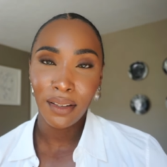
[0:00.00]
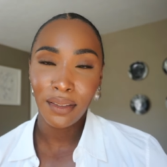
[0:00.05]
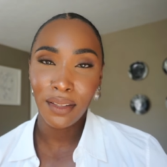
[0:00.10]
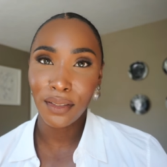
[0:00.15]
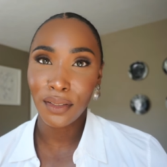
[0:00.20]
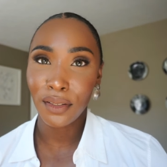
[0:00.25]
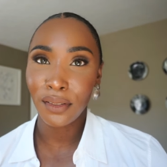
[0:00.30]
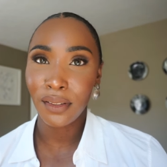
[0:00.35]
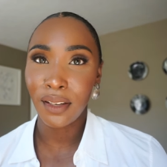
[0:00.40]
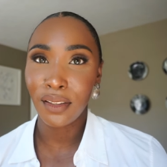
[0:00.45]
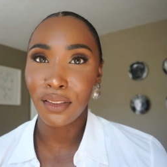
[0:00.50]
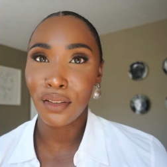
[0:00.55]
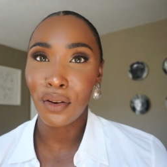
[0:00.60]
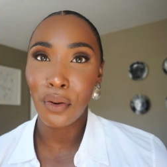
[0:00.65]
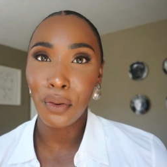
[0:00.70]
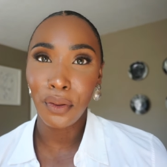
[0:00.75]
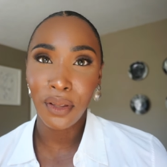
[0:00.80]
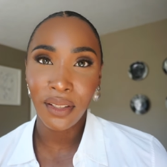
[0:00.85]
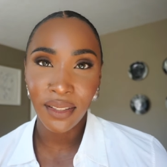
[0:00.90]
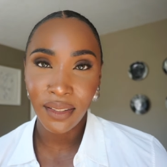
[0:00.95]
These are like the
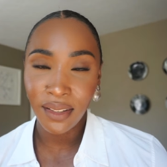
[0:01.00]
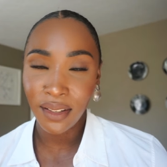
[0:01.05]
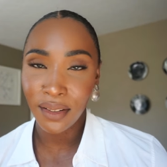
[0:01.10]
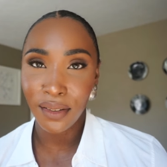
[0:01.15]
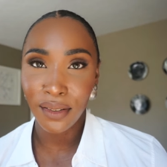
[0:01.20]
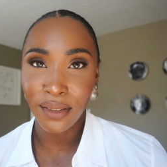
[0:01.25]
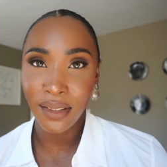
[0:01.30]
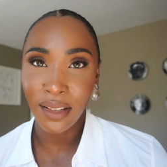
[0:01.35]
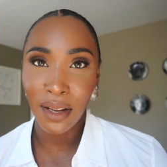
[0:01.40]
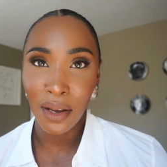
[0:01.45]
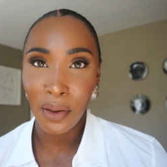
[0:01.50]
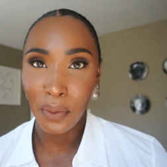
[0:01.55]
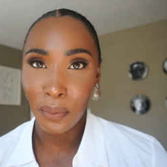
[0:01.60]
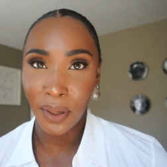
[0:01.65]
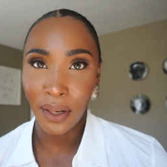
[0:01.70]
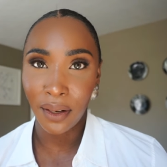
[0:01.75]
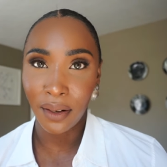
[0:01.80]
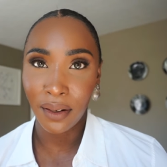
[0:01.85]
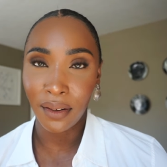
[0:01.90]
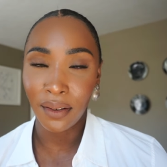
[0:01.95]
only sneakers that I
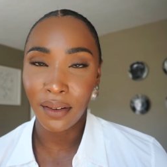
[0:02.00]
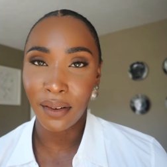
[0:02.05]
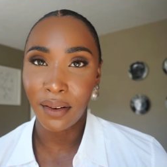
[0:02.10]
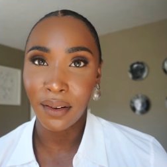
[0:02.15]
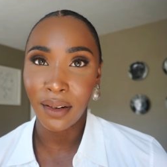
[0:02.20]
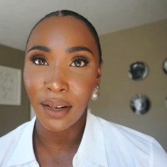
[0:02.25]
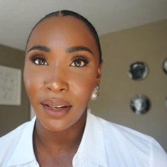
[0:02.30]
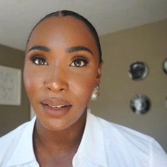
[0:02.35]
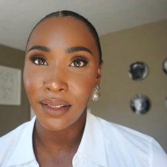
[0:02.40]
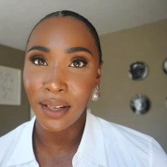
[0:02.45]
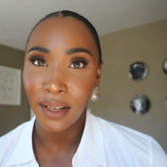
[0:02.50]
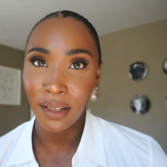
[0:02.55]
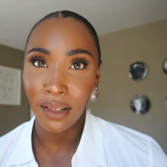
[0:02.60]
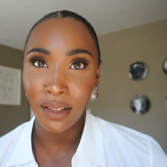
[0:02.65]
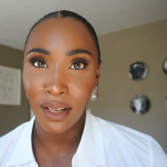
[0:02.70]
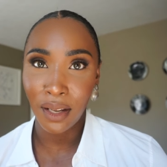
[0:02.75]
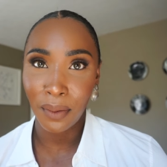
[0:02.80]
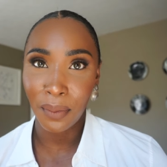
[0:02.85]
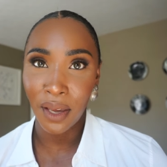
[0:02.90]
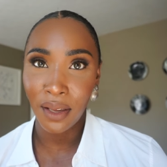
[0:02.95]
wear on a
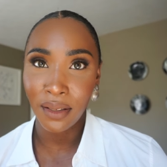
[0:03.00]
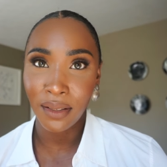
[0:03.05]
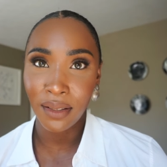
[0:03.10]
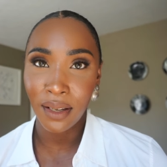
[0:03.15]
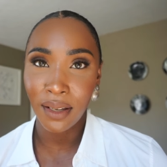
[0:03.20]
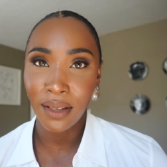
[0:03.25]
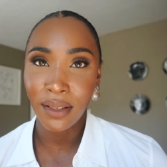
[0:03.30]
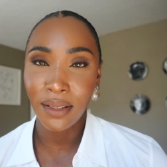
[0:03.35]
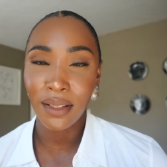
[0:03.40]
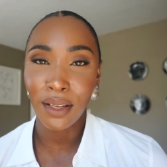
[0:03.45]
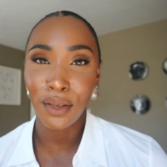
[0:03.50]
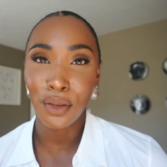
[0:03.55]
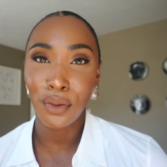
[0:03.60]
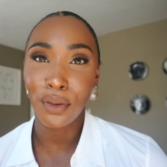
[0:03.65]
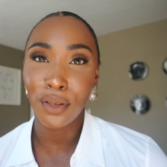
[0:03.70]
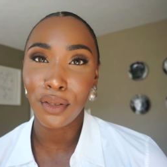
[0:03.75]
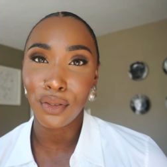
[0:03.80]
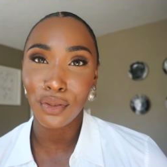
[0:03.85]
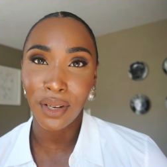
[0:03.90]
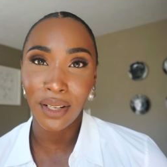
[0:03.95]
day-to-day -day basis and you
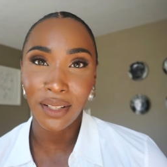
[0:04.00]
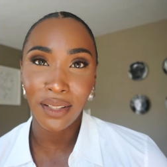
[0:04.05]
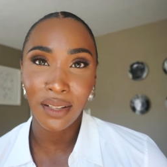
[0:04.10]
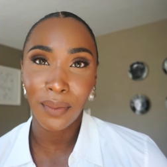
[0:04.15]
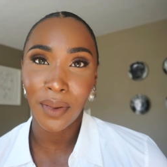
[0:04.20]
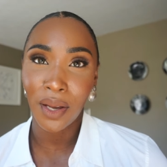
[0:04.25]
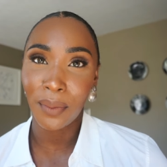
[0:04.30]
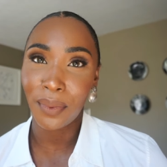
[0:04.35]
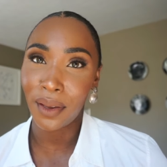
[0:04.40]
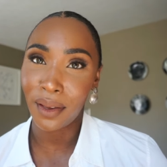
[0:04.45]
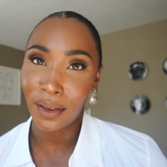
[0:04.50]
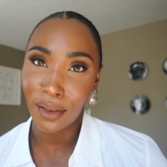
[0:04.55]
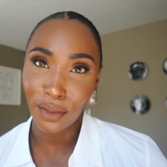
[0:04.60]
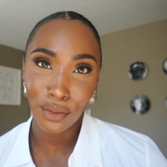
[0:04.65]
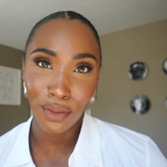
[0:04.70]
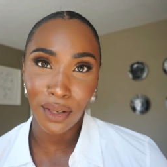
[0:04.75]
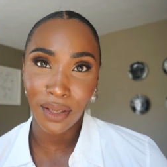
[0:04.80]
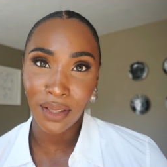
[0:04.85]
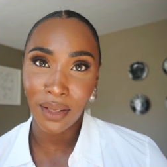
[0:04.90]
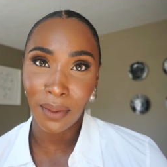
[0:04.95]
can dress them up and
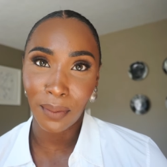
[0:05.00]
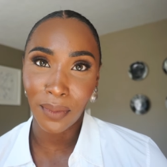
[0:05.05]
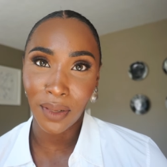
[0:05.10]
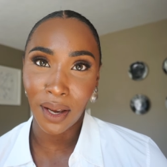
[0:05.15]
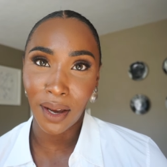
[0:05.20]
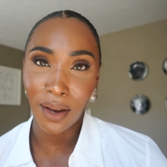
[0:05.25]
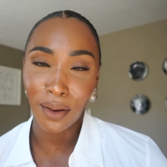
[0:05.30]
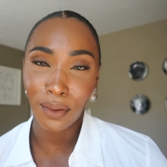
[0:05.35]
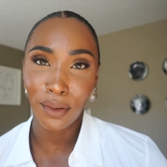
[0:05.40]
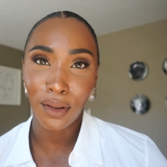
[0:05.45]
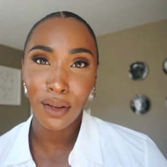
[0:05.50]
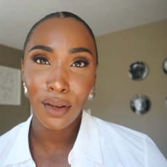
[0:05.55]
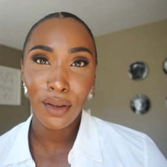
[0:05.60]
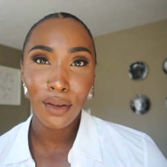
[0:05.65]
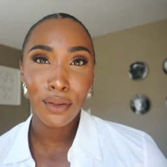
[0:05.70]
dress them down.